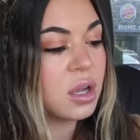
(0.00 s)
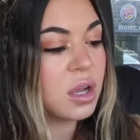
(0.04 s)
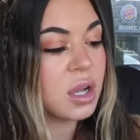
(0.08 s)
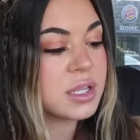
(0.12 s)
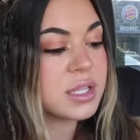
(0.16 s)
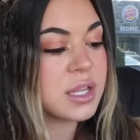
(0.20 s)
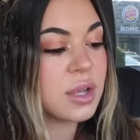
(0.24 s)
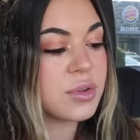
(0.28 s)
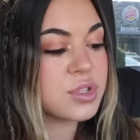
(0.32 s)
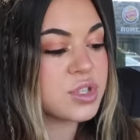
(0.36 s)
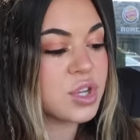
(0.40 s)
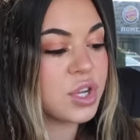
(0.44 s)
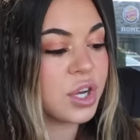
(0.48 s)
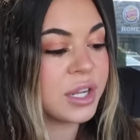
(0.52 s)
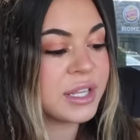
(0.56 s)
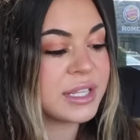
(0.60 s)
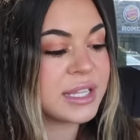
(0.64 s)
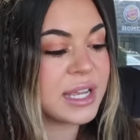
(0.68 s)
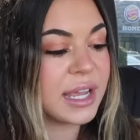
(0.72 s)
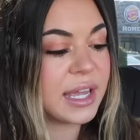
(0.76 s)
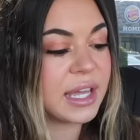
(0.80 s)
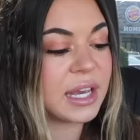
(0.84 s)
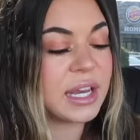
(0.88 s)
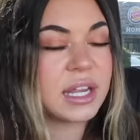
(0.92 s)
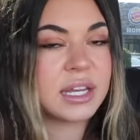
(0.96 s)
Cause I was gonna
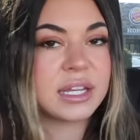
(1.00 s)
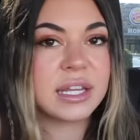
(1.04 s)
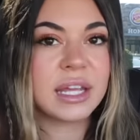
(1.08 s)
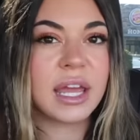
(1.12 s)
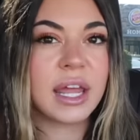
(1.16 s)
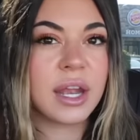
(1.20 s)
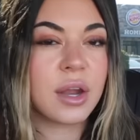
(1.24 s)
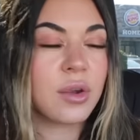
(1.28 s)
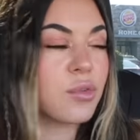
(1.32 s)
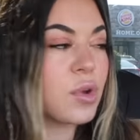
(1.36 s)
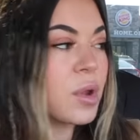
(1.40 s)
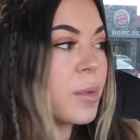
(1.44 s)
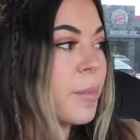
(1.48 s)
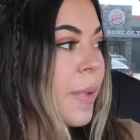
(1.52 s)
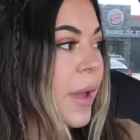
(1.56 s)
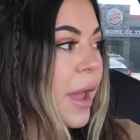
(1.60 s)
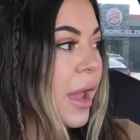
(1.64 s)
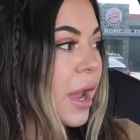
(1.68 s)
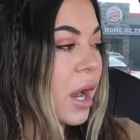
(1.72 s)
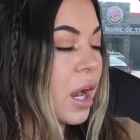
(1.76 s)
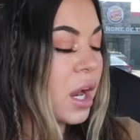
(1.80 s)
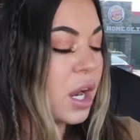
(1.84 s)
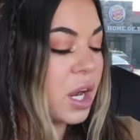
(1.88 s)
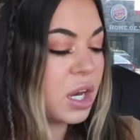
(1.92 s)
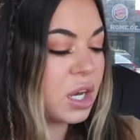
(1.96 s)
take it in to get it
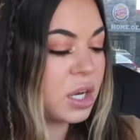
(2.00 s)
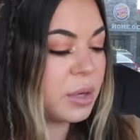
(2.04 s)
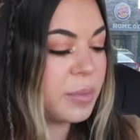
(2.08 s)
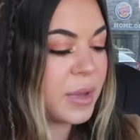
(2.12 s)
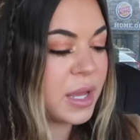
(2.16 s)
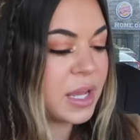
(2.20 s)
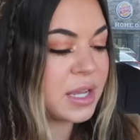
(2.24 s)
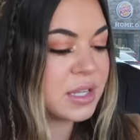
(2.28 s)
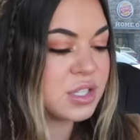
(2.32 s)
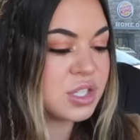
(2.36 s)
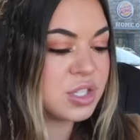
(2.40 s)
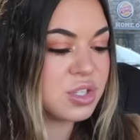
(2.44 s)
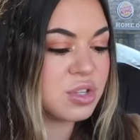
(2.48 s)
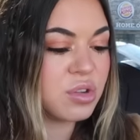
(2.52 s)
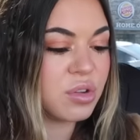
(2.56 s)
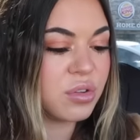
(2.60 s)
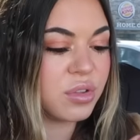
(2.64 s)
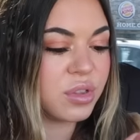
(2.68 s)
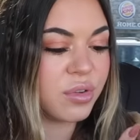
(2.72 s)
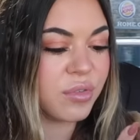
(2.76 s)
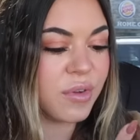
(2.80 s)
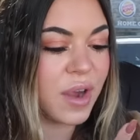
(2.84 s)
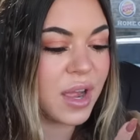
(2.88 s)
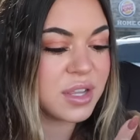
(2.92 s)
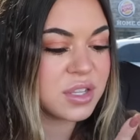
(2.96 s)
repaired because two of
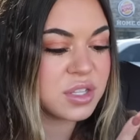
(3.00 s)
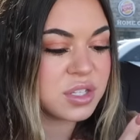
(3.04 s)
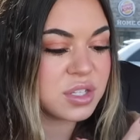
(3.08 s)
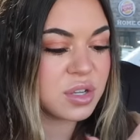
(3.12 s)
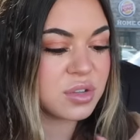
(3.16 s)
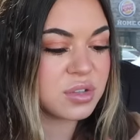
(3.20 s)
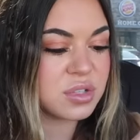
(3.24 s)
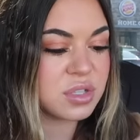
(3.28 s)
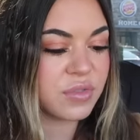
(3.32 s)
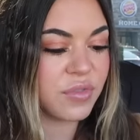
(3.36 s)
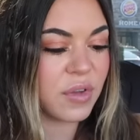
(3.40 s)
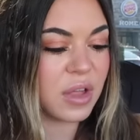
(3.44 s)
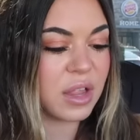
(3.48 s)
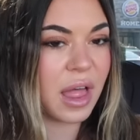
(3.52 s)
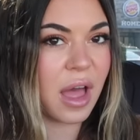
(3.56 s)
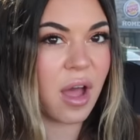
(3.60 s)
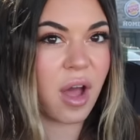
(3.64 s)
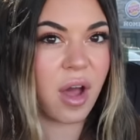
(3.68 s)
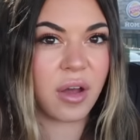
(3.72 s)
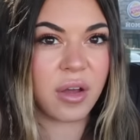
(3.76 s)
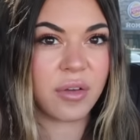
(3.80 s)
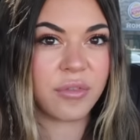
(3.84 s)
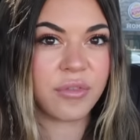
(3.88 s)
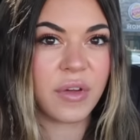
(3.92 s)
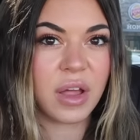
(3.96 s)
the rhinestones fell
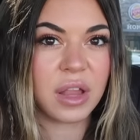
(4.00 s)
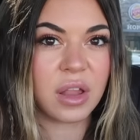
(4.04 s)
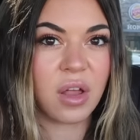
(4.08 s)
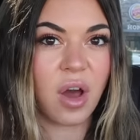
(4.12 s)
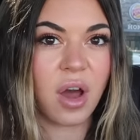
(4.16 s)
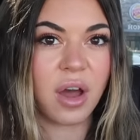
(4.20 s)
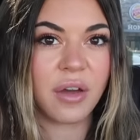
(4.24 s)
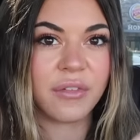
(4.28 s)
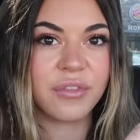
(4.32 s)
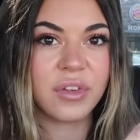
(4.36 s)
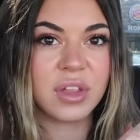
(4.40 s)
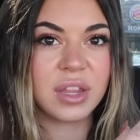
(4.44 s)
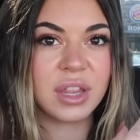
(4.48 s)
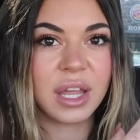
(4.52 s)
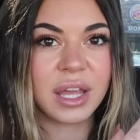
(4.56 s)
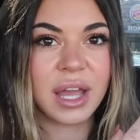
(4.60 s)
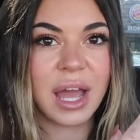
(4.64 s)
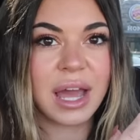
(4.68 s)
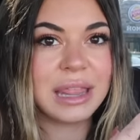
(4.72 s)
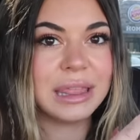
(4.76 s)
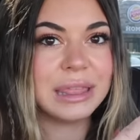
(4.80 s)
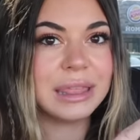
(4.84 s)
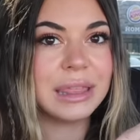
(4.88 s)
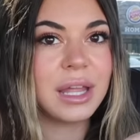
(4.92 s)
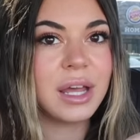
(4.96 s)
off. And like,
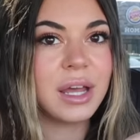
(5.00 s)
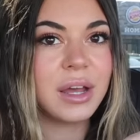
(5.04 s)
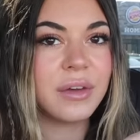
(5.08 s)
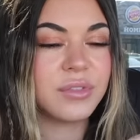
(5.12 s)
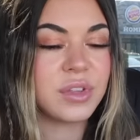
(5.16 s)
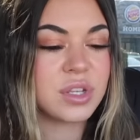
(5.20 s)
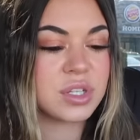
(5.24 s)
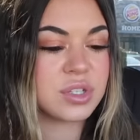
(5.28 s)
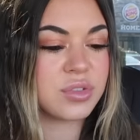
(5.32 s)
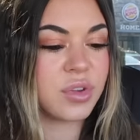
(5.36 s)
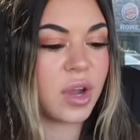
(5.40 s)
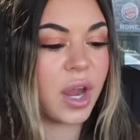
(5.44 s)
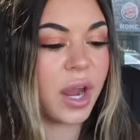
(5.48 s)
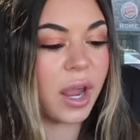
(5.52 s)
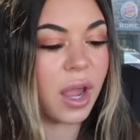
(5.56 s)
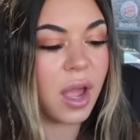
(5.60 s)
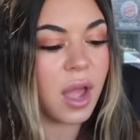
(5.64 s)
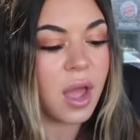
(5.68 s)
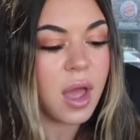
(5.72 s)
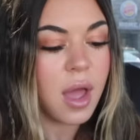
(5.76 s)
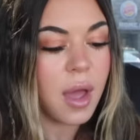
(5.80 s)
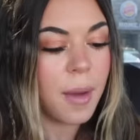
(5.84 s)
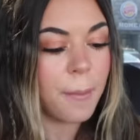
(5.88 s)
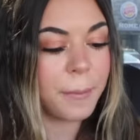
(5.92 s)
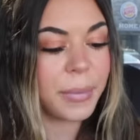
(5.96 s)
I love this ring,
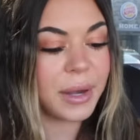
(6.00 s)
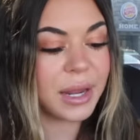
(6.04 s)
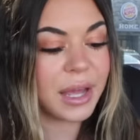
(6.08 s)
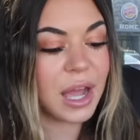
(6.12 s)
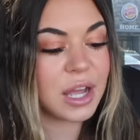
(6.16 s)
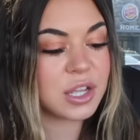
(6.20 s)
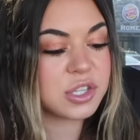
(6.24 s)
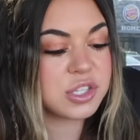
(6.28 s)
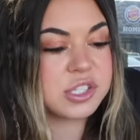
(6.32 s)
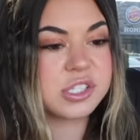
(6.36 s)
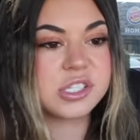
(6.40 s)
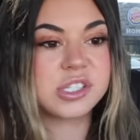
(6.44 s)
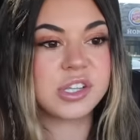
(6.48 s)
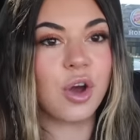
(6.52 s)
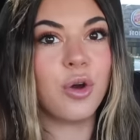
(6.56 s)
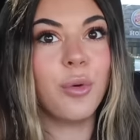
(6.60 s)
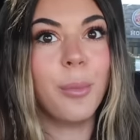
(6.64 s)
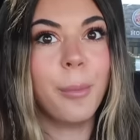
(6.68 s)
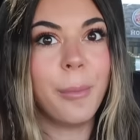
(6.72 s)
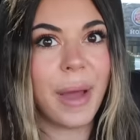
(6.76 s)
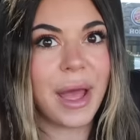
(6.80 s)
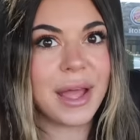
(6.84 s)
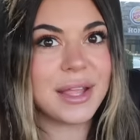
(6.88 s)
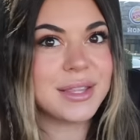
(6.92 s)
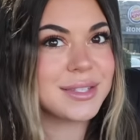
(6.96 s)
but it got so
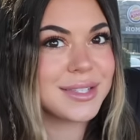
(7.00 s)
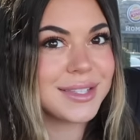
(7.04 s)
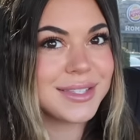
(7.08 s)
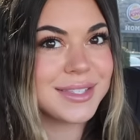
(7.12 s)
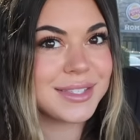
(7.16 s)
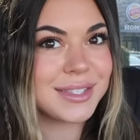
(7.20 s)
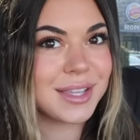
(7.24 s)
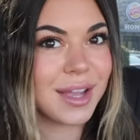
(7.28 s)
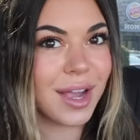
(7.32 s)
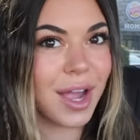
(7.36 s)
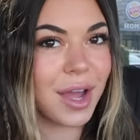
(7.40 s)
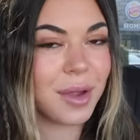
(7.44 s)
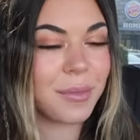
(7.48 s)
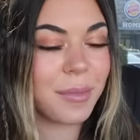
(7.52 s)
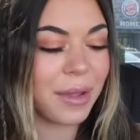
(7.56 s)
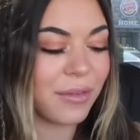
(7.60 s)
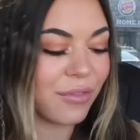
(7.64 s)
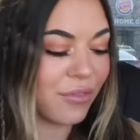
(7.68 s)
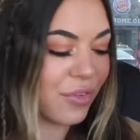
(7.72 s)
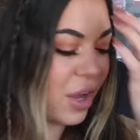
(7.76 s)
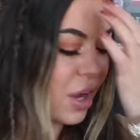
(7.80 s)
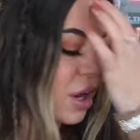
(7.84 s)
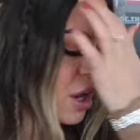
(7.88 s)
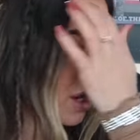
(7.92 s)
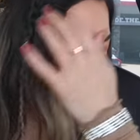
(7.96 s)
bent and stuck on my
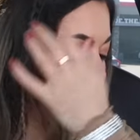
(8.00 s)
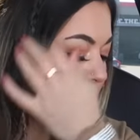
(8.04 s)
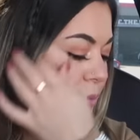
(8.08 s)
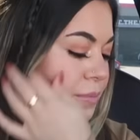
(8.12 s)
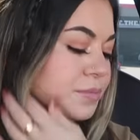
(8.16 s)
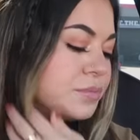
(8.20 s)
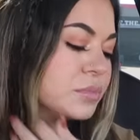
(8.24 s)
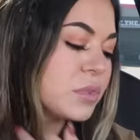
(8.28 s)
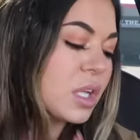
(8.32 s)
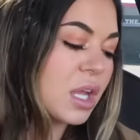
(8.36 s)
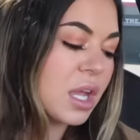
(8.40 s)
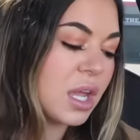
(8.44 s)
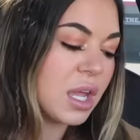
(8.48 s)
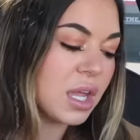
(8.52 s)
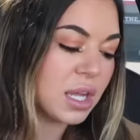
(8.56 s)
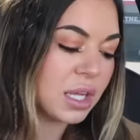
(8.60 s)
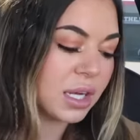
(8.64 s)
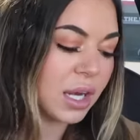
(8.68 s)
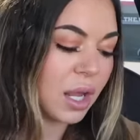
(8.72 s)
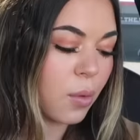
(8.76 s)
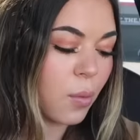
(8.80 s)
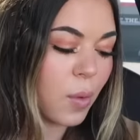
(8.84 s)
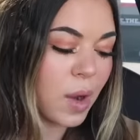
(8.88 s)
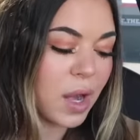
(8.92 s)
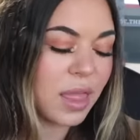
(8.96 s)
finger.
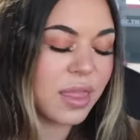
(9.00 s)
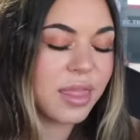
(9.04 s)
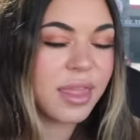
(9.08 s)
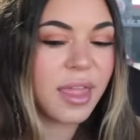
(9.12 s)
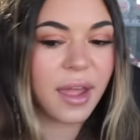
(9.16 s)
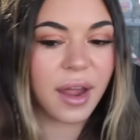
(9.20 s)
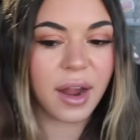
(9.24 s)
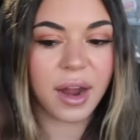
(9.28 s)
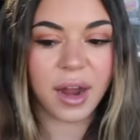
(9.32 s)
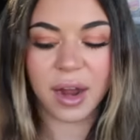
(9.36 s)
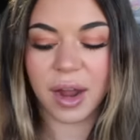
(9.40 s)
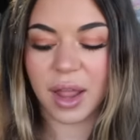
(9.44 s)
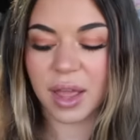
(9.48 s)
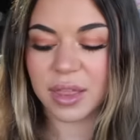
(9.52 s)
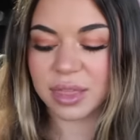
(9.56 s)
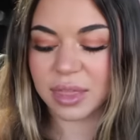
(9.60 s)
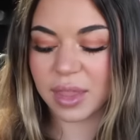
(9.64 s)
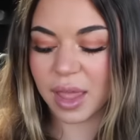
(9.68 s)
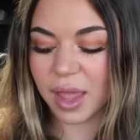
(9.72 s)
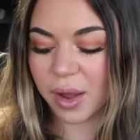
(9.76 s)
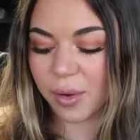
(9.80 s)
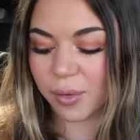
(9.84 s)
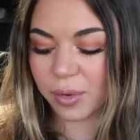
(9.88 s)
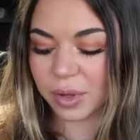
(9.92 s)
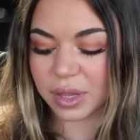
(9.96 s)
And I went in there and
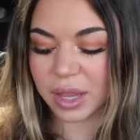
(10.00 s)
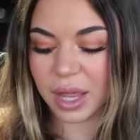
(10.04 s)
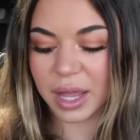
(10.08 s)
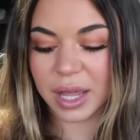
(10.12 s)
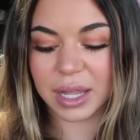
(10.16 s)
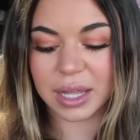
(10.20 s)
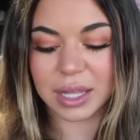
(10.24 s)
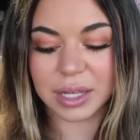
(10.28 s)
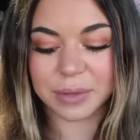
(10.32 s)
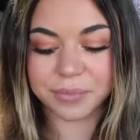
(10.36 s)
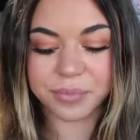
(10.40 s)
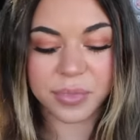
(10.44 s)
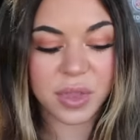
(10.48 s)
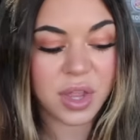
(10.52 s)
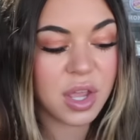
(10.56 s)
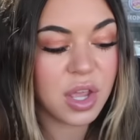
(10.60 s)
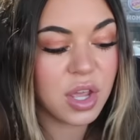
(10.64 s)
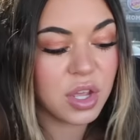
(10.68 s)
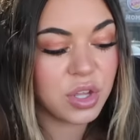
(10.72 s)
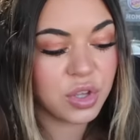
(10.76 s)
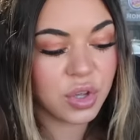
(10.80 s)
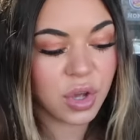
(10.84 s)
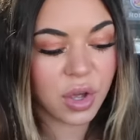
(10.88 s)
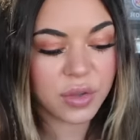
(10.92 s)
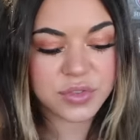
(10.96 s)
they were like,
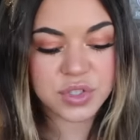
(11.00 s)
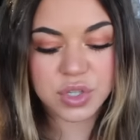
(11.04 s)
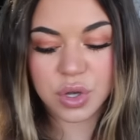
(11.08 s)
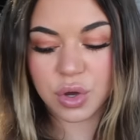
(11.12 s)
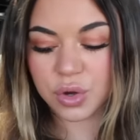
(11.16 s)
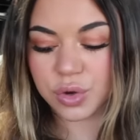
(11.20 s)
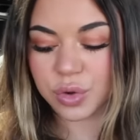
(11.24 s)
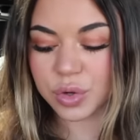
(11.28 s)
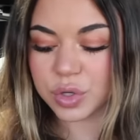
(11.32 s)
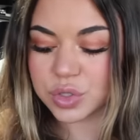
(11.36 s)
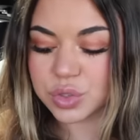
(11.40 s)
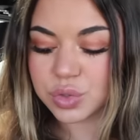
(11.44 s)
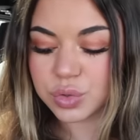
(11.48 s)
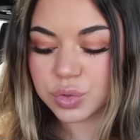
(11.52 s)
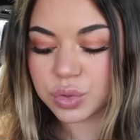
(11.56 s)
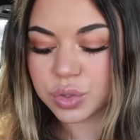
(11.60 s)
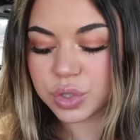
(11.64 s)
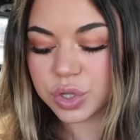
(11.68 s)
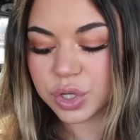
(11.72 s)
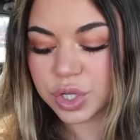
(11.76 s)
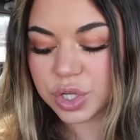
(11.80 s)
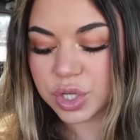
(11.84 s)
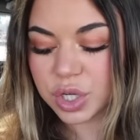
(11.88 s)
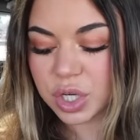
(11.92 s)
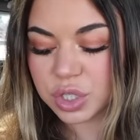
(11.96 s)
you'll have to go to a
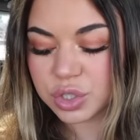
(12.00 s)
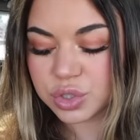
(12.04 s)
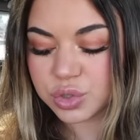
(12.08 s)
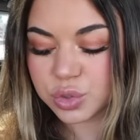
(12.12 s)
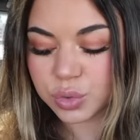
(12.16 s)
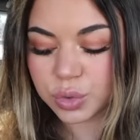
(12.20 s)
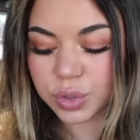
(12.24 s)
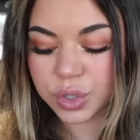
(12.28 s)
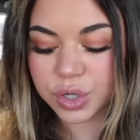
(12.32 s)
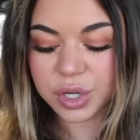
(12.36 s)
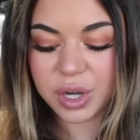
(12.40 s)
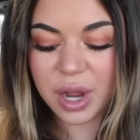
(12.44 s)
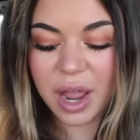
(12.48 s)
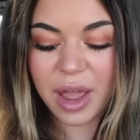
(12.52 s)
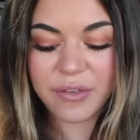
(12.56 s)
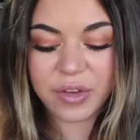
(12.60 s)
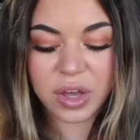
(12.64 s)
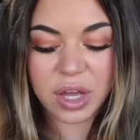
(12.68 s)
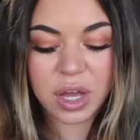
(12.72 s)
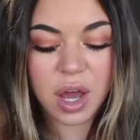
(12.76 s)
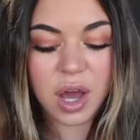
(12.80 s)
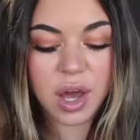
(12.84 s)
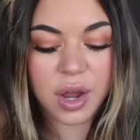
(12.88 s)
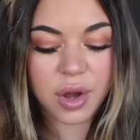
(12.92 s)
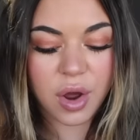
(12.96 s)
jeweler to have
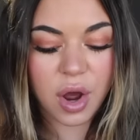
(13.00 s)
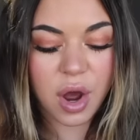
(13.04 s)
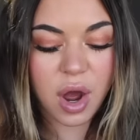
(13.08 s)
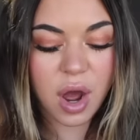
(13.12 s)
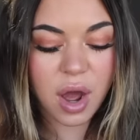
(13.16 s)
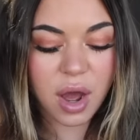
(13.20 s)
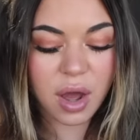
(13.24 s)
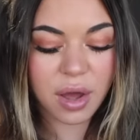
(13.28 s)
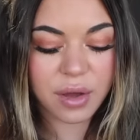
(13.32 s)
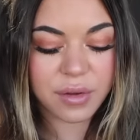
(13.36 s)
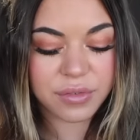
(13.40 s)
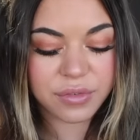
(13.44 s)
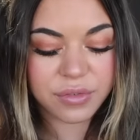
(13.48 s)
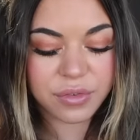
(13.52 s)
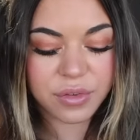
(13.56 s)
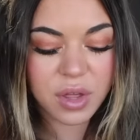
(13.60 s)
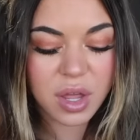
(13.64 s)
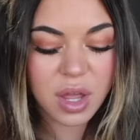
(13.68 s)
it cut off.